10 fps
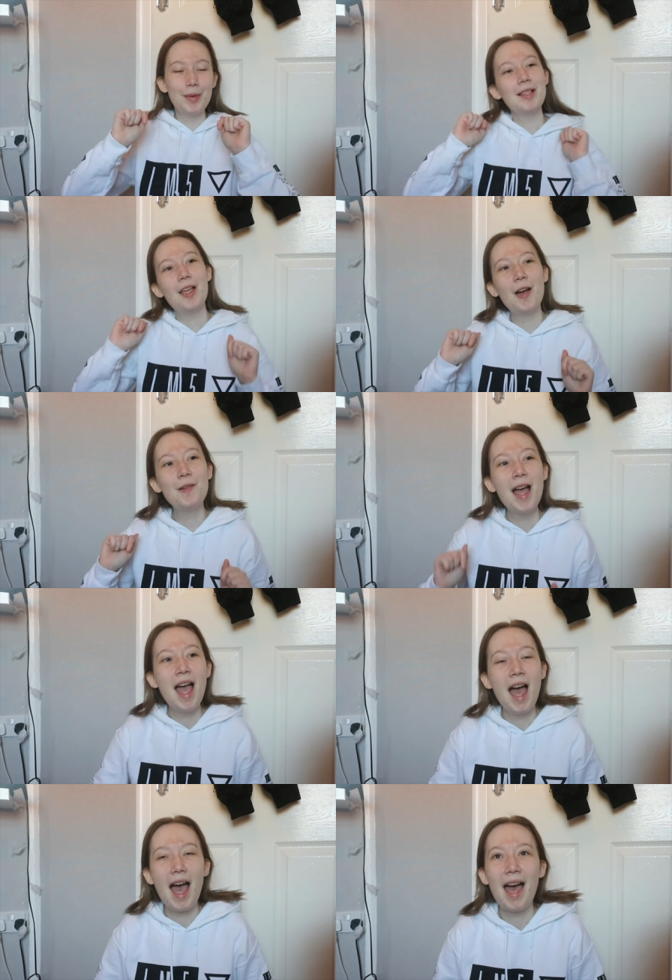below,
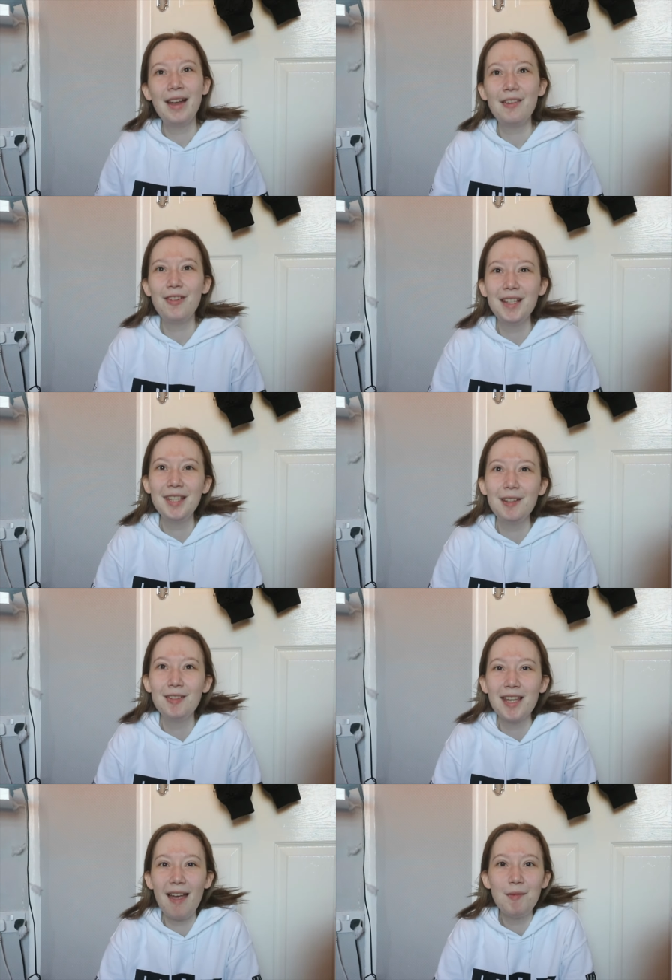and thank
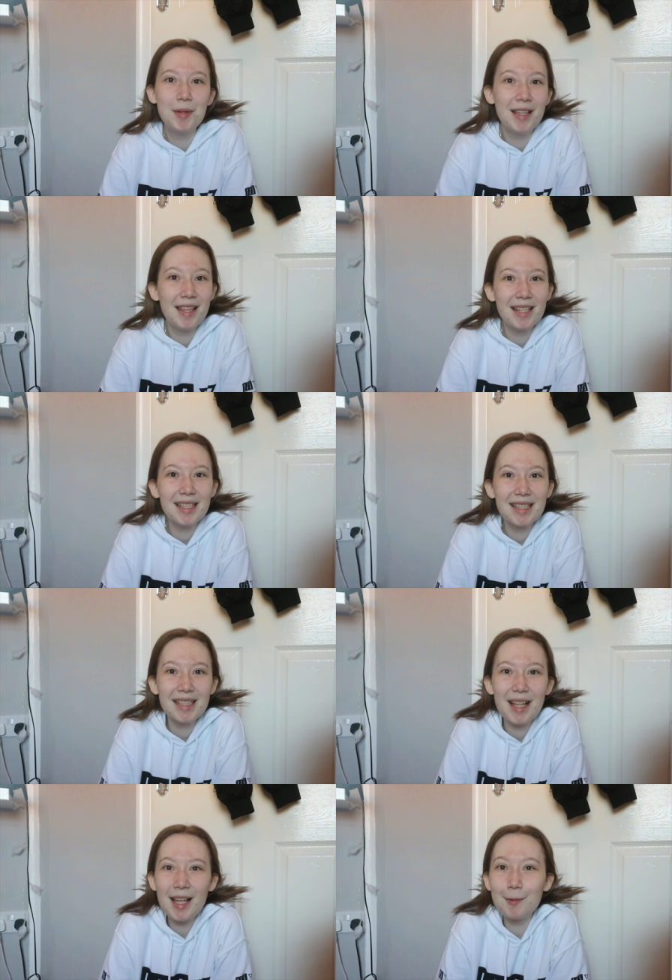you to everybody that
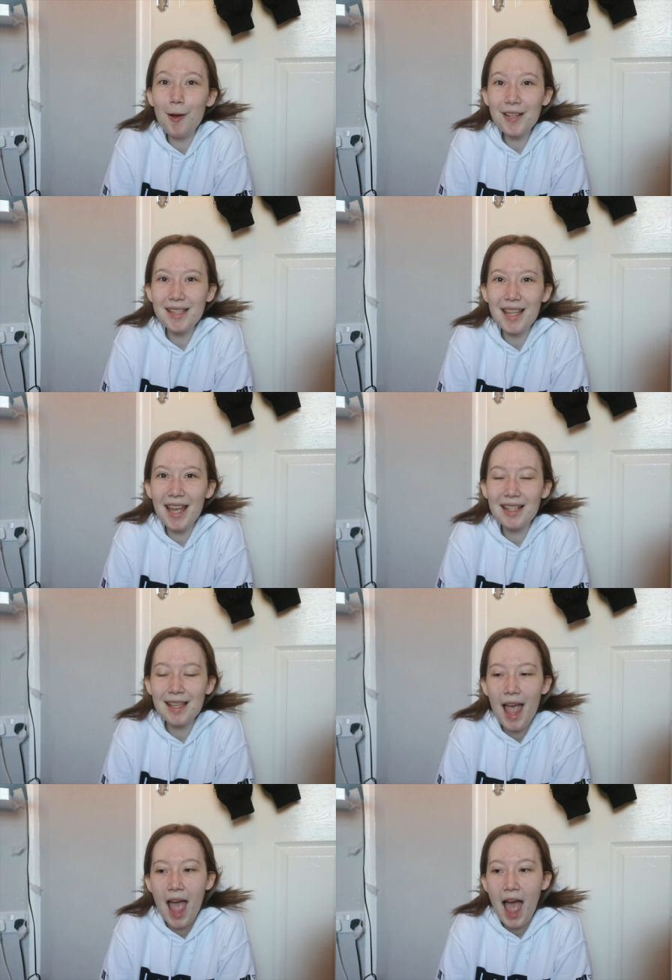has watched this.
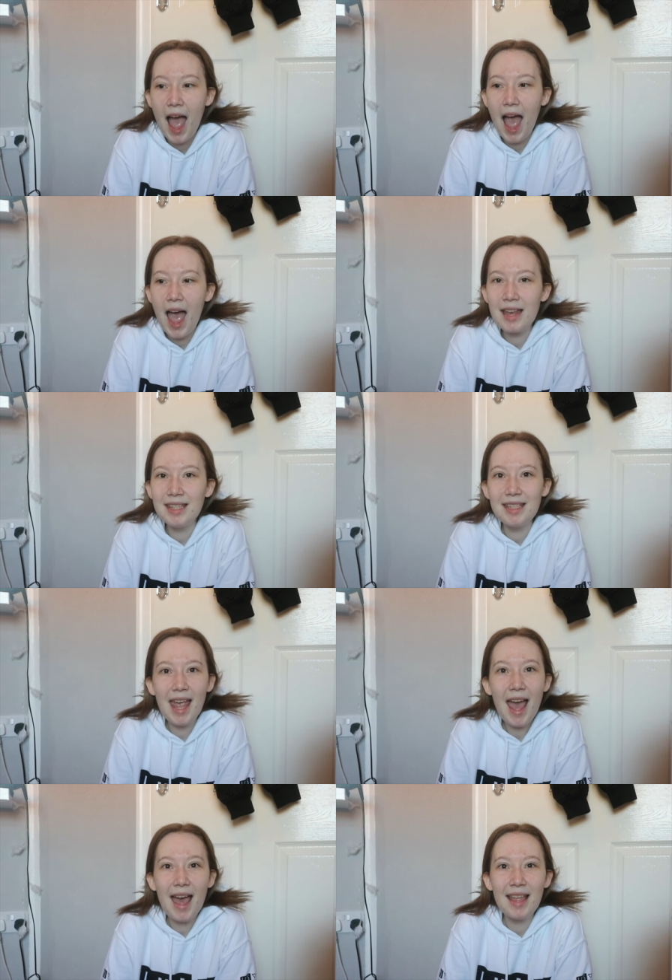And
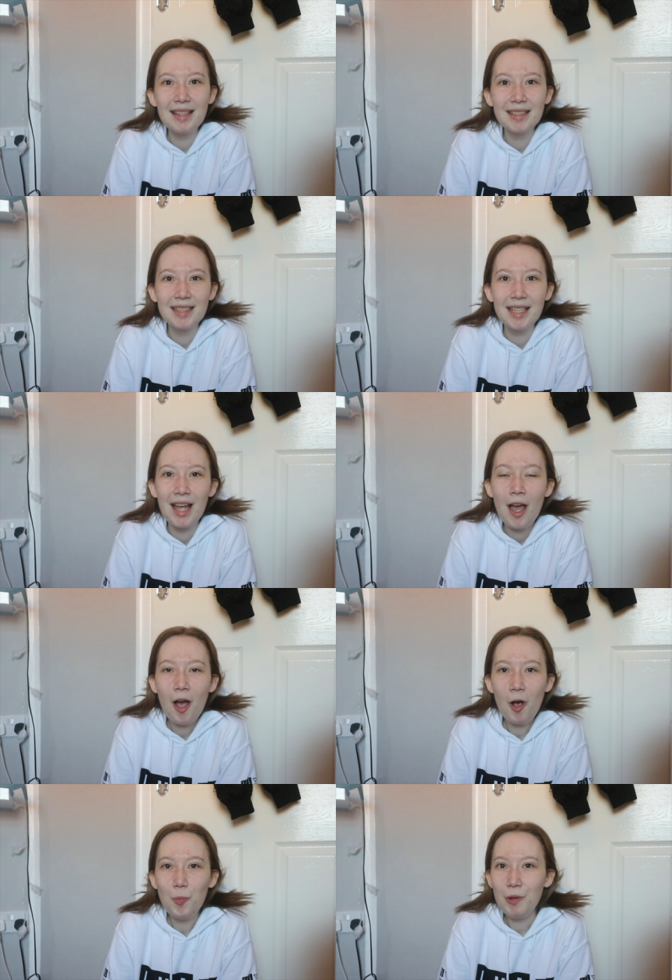yeah,
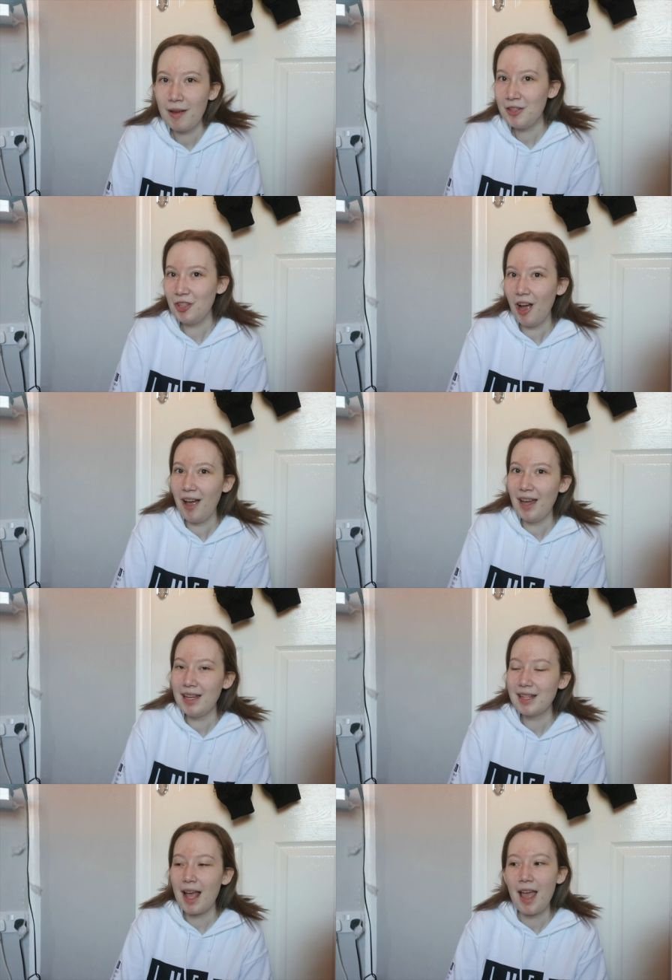hope you
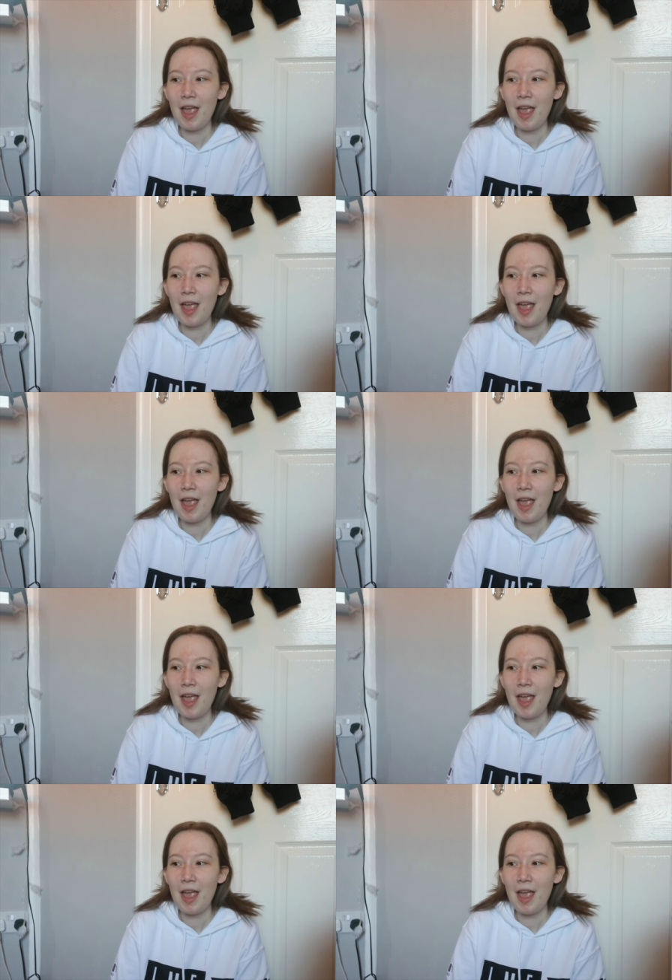enjoyed.